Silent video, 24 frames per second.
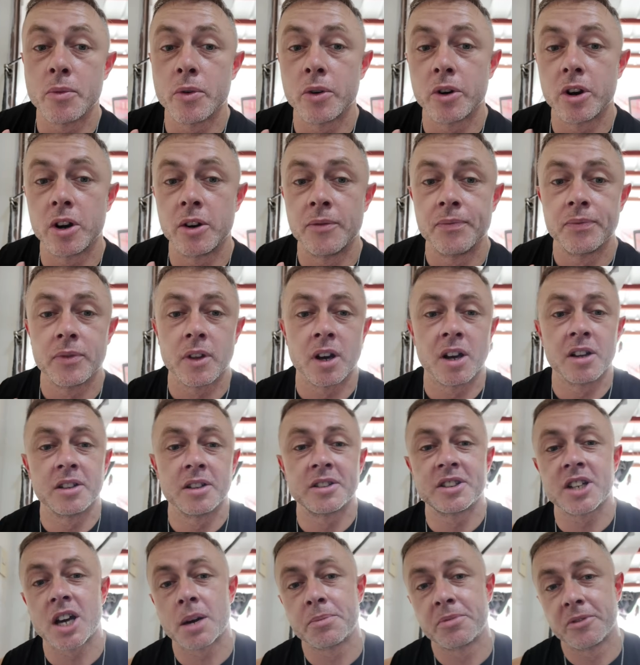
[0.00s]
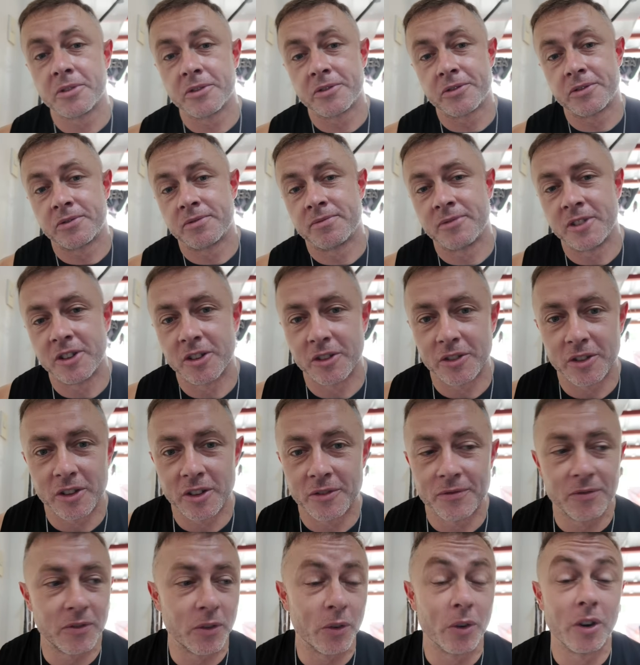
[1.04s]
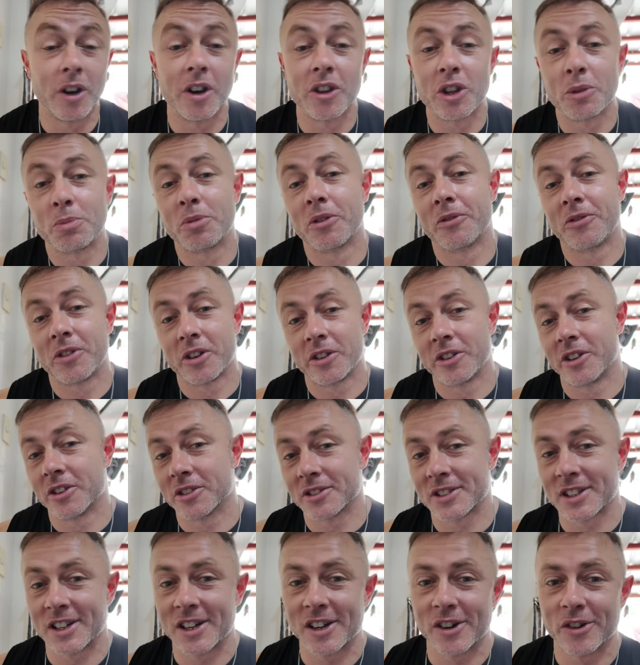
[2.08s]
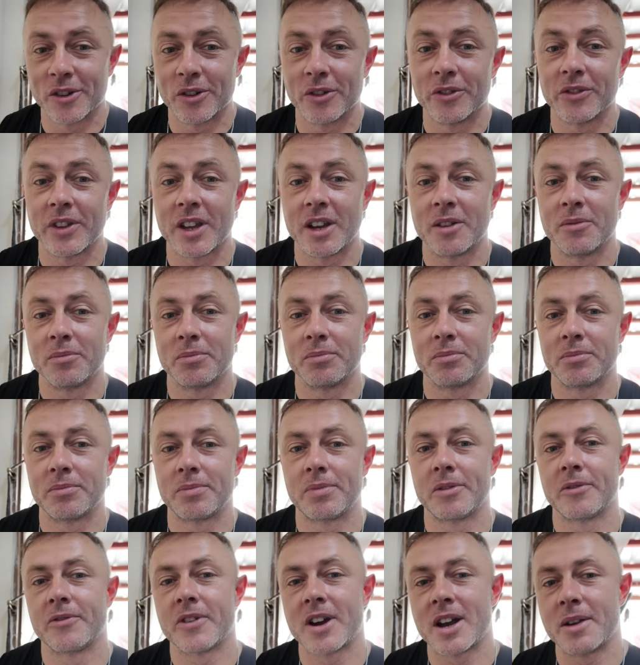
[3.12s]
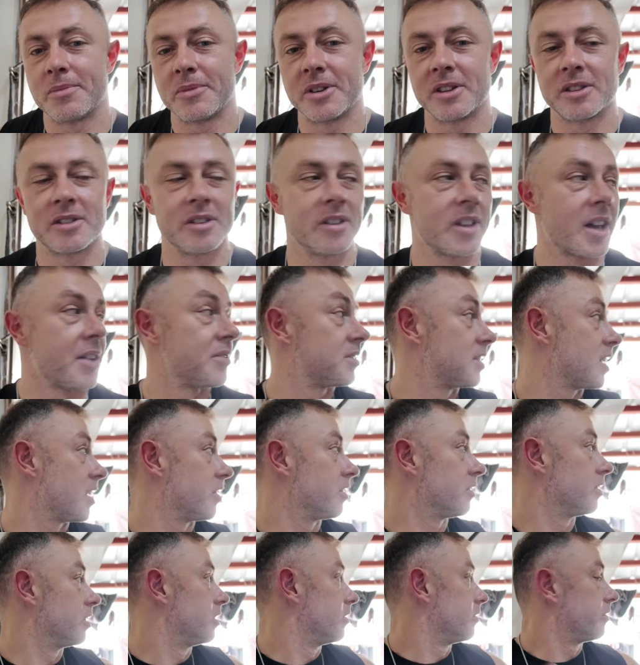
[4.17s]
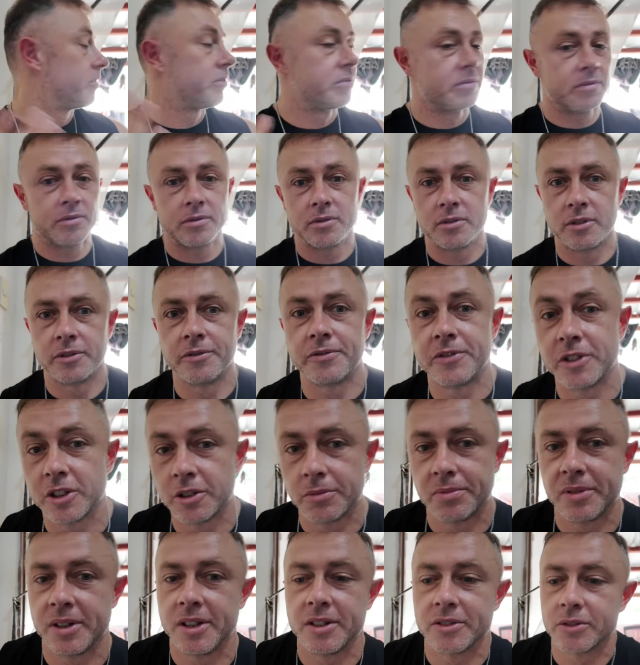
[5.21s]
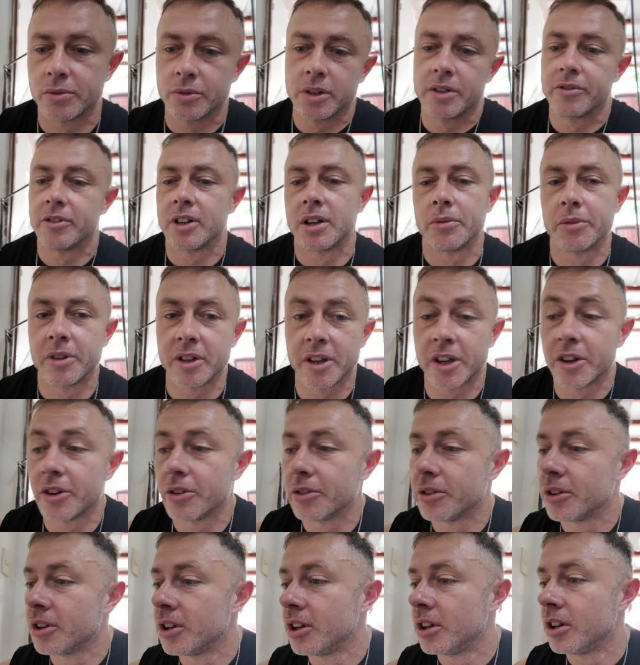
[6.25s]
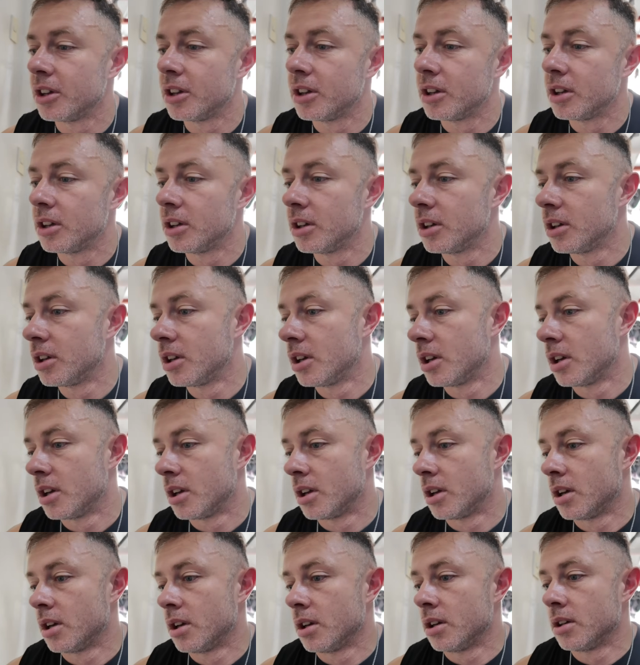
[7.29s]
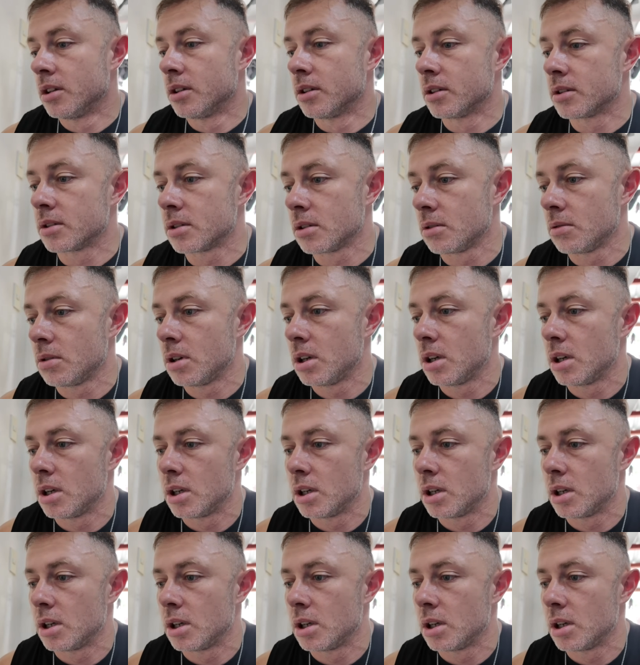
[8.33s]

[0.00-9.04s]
more on top of the 4 other portfolios that I own that provide me the lifestyle to live in the Philippines or wherever I want to go. So